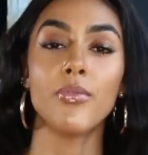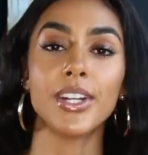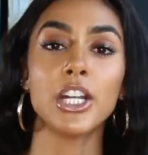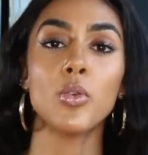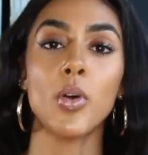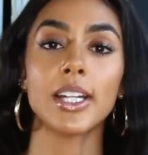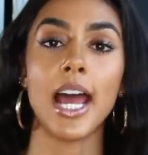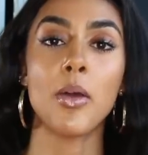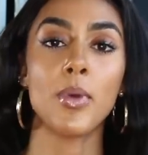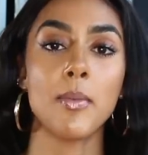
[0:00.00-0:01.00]
On video 1,
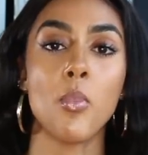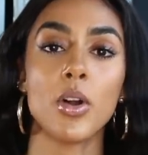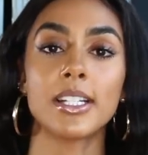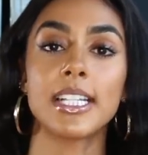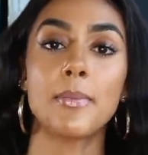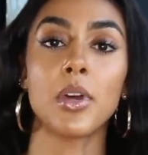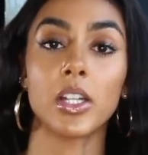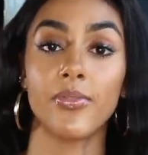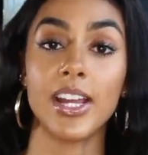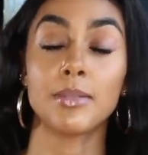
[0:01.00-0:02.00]
I went more in depth on
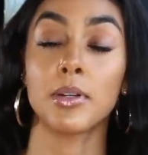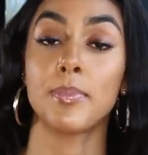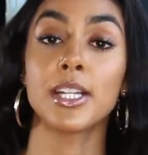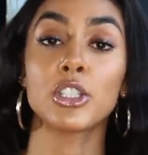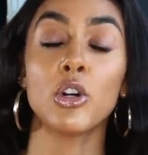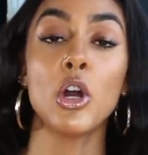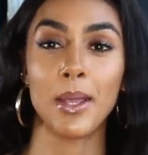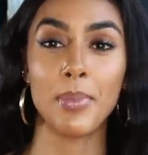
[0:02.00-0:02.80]
the Facebook pixel,